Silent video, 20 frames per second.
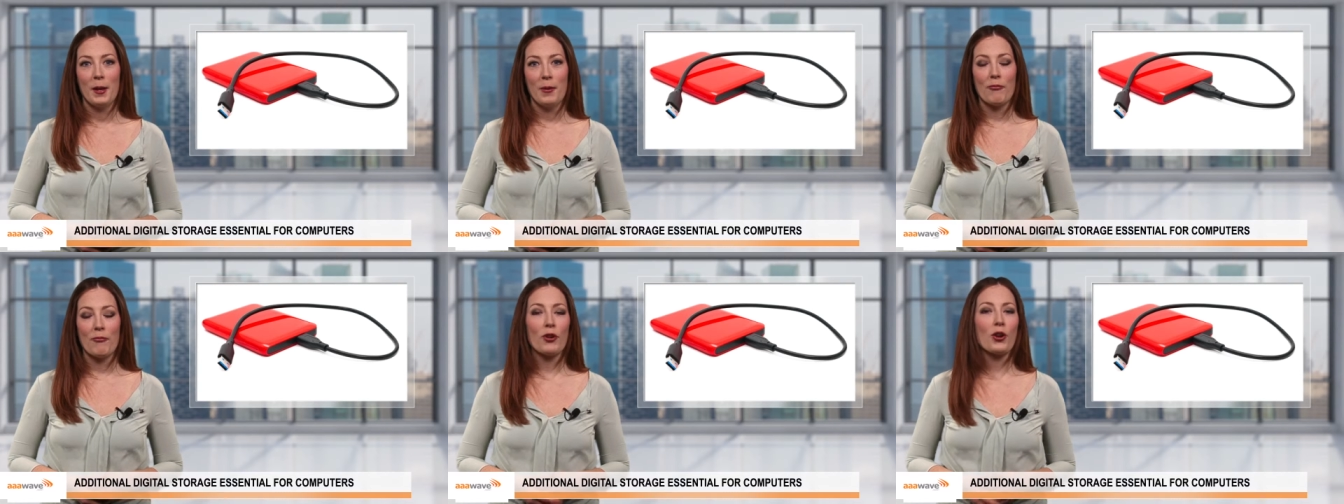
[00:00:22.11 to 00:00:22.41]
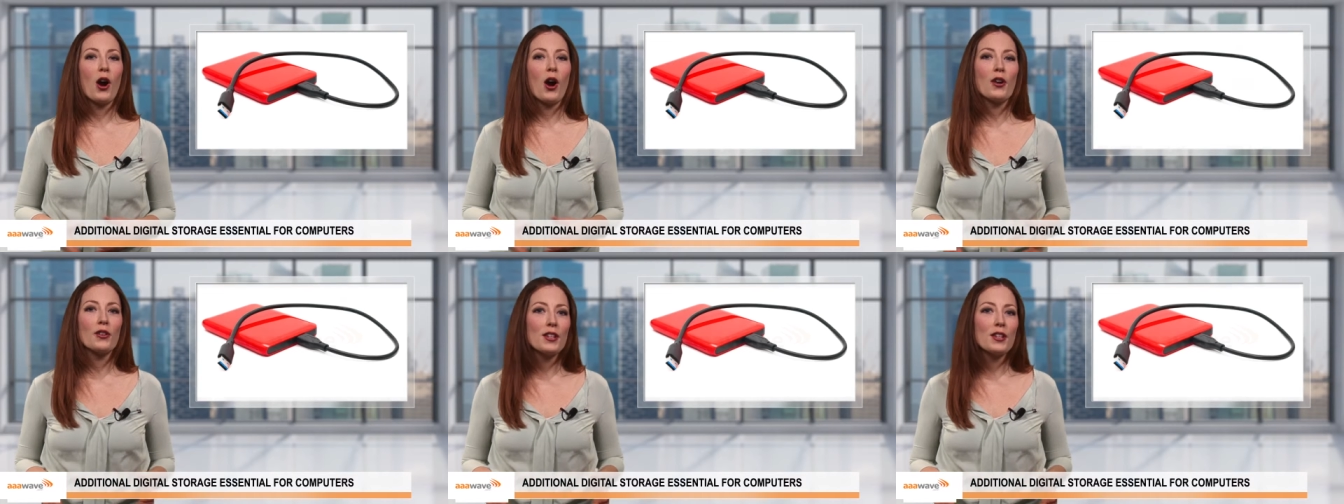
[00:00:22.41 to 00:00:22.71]

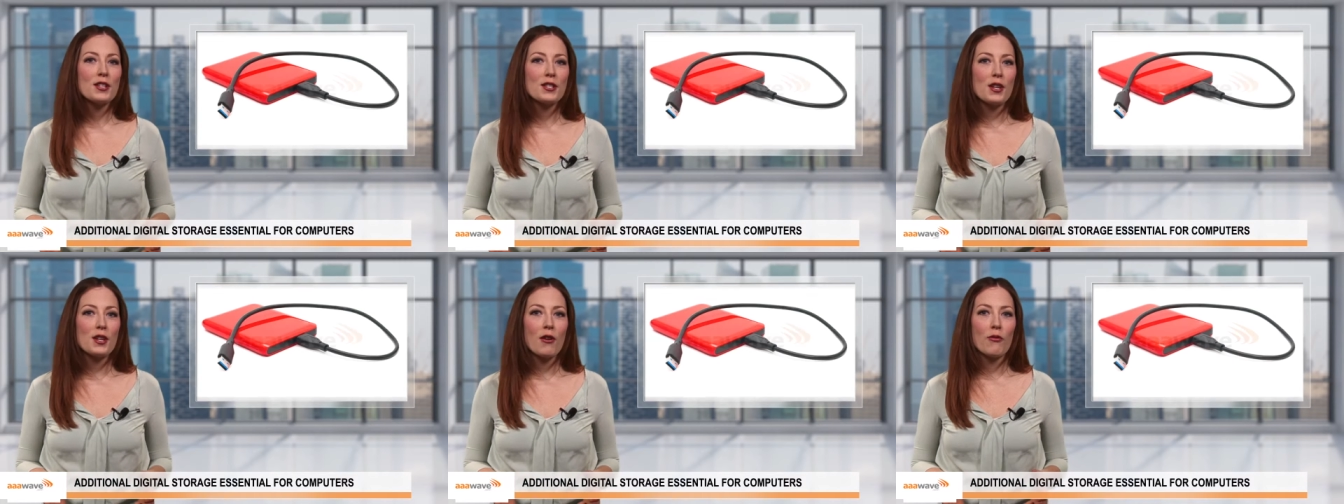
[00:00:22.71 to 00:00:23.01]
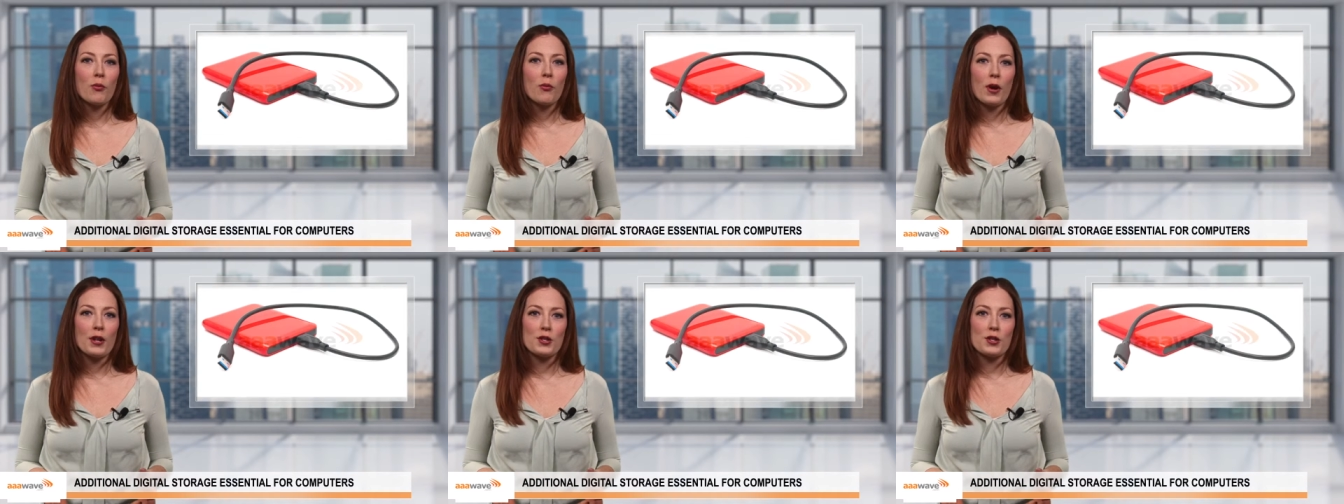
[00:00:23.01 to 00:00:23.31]
Regardless
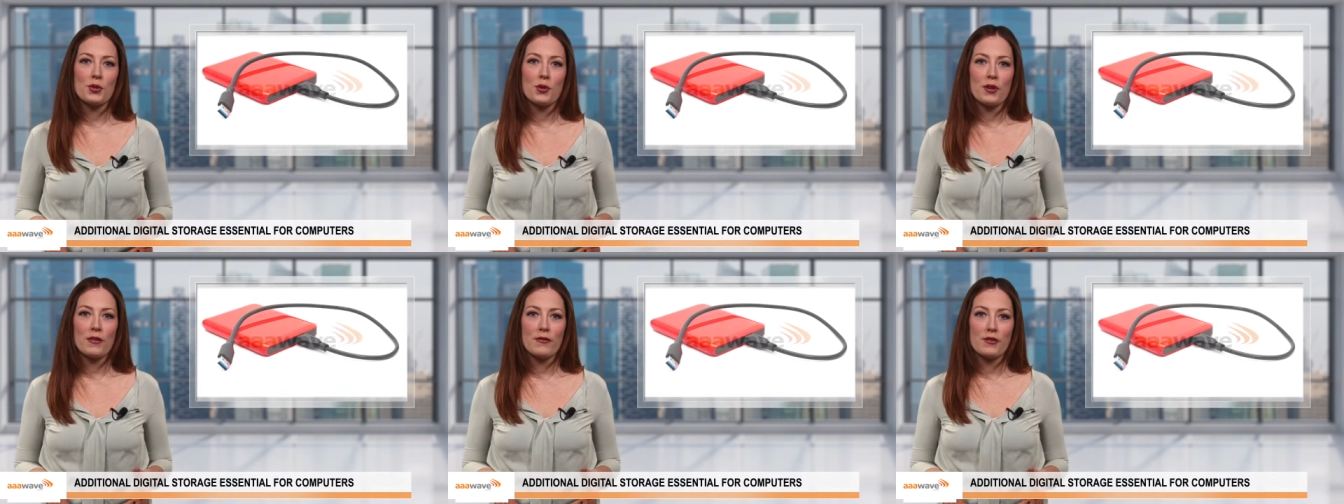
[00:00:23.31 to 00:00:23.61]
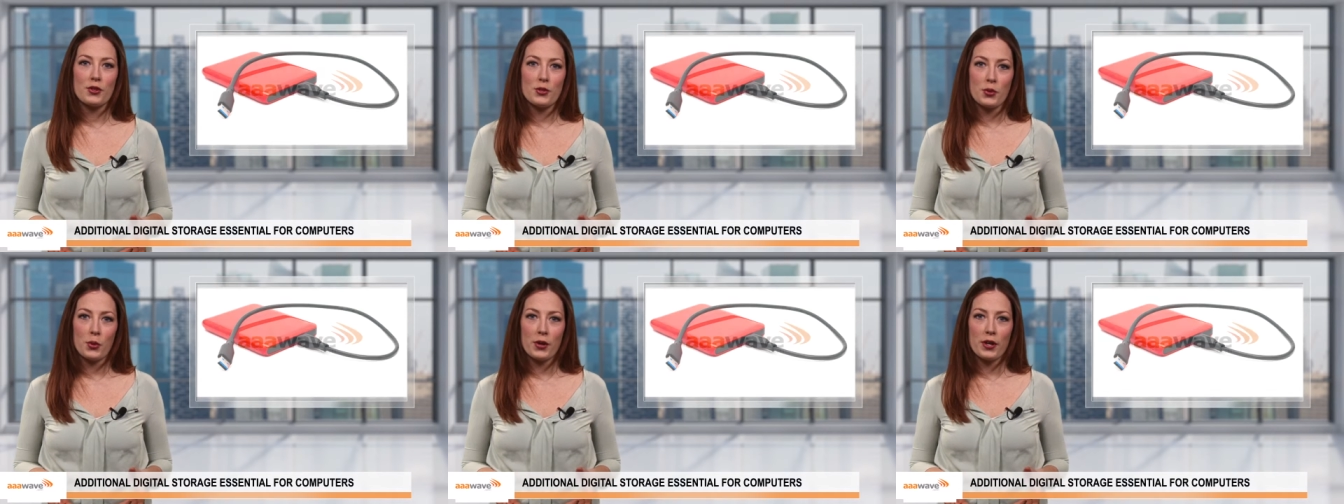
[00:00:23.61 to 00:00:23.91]
of what sort of
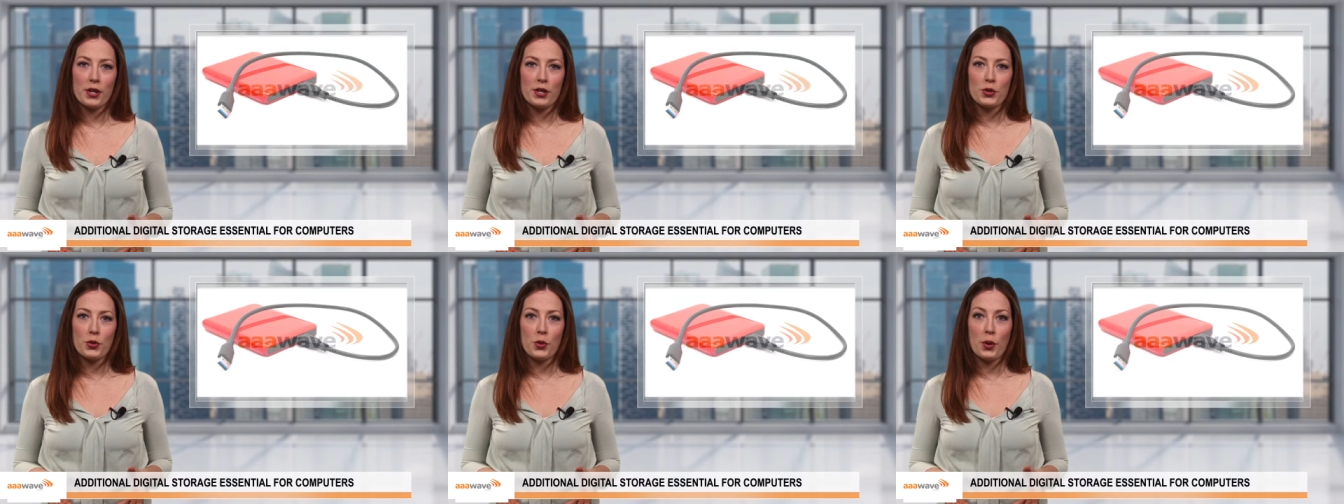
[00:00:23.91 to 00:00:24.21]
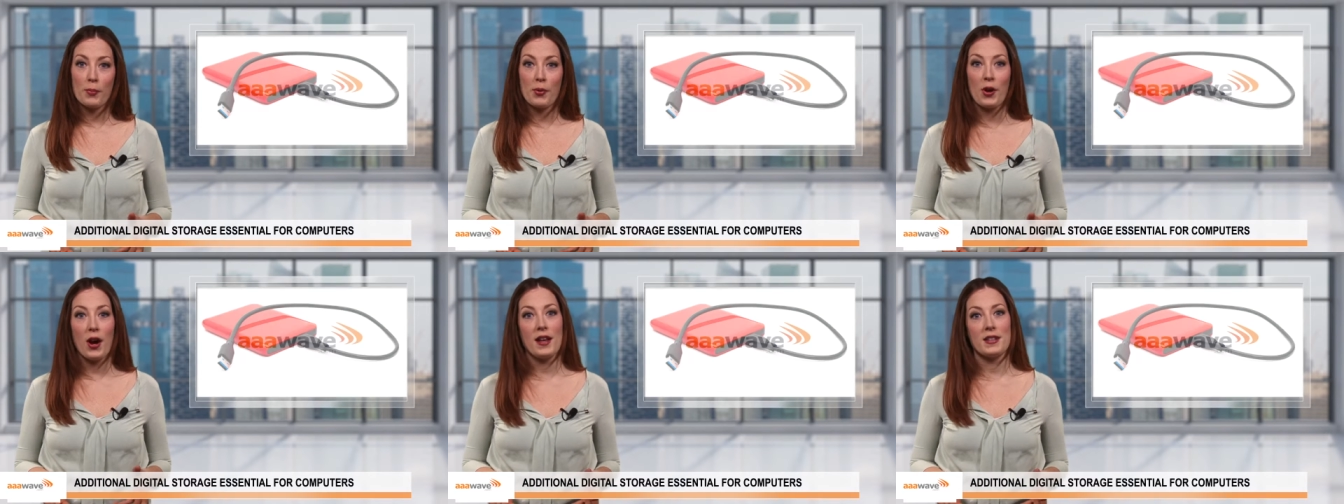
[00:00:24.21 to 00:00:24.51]
storage or
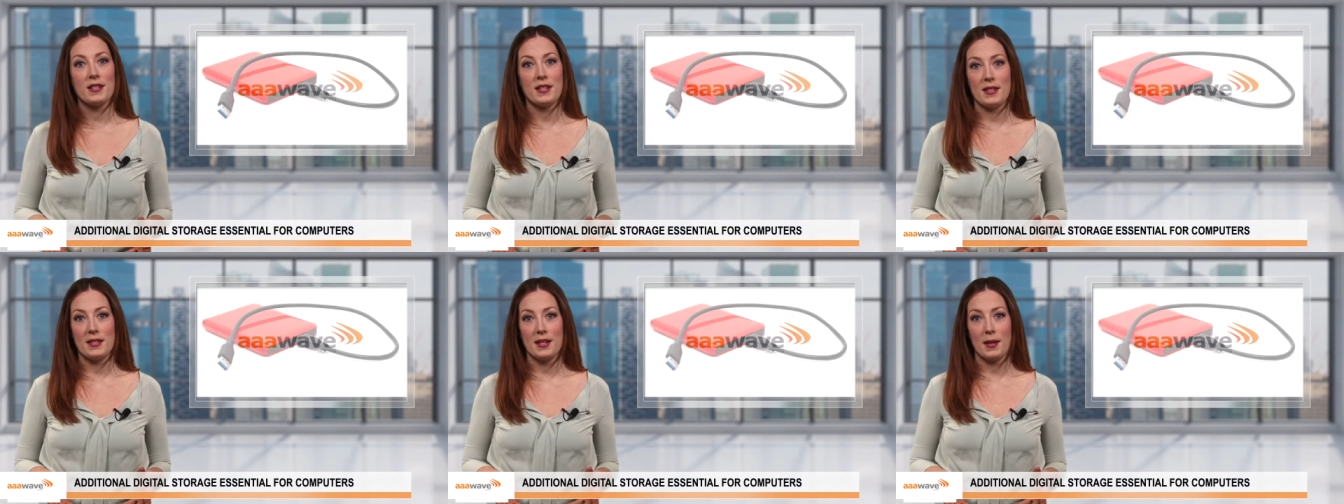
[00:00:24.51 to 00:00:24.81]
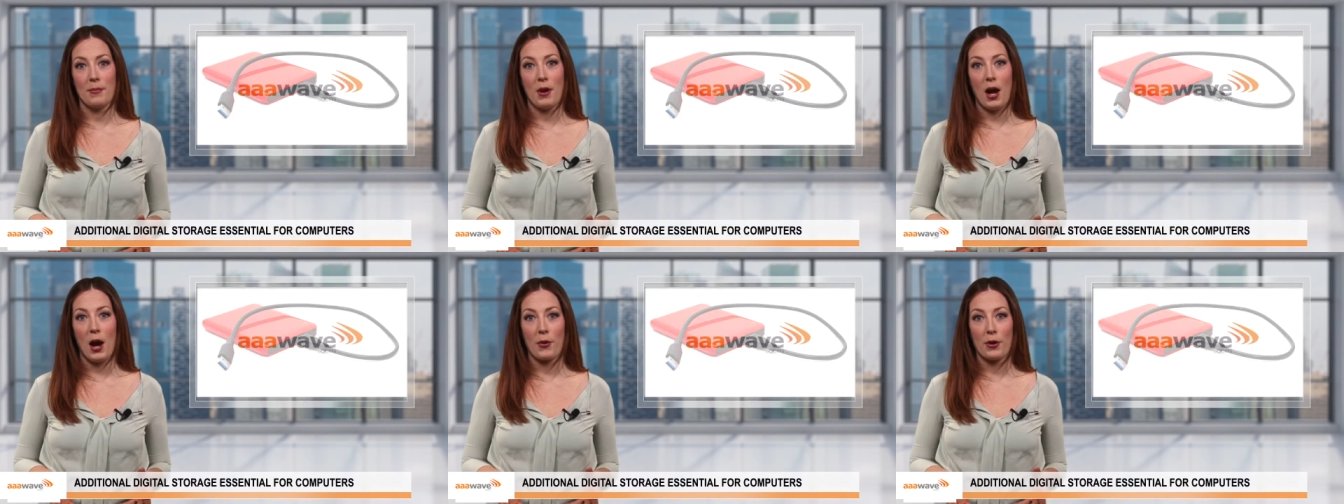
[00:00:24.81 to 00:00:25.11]

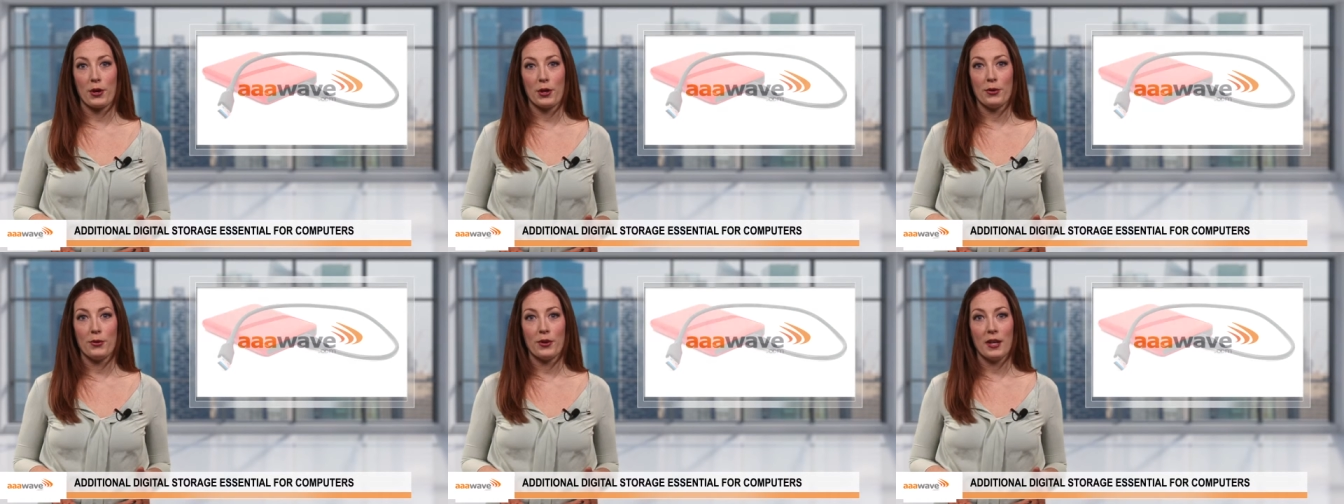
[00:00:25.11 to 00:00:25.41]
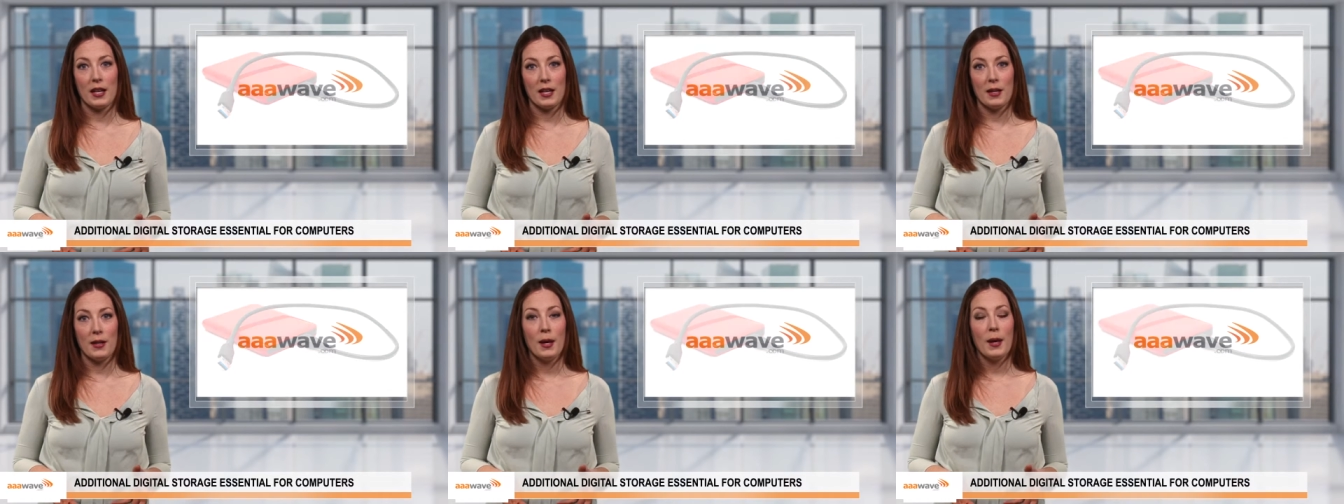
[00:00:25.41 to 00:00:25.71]
processing power you
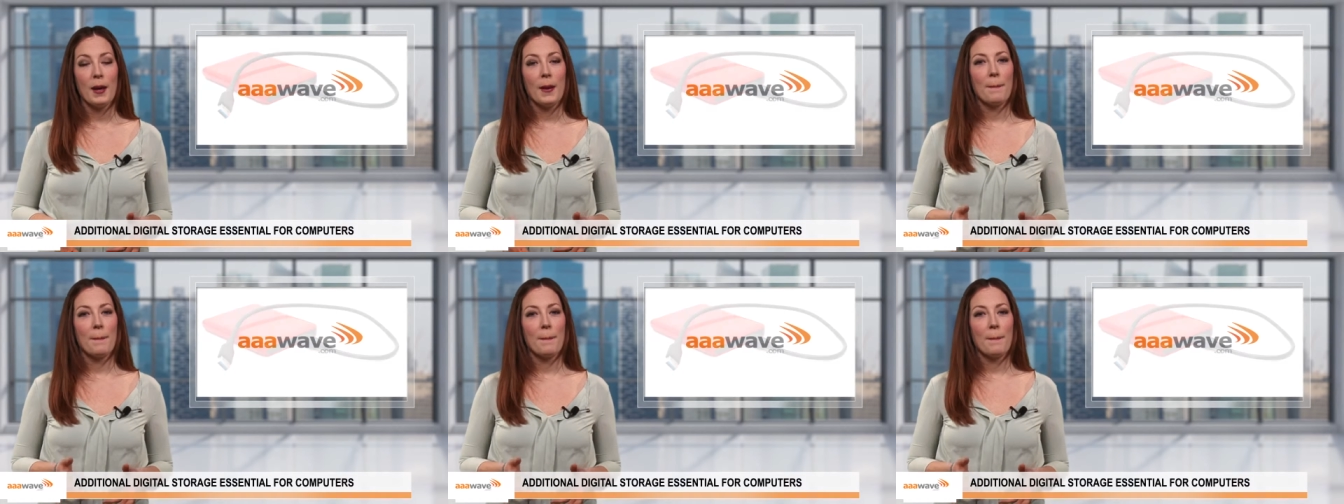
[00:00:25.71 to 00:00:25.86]
need,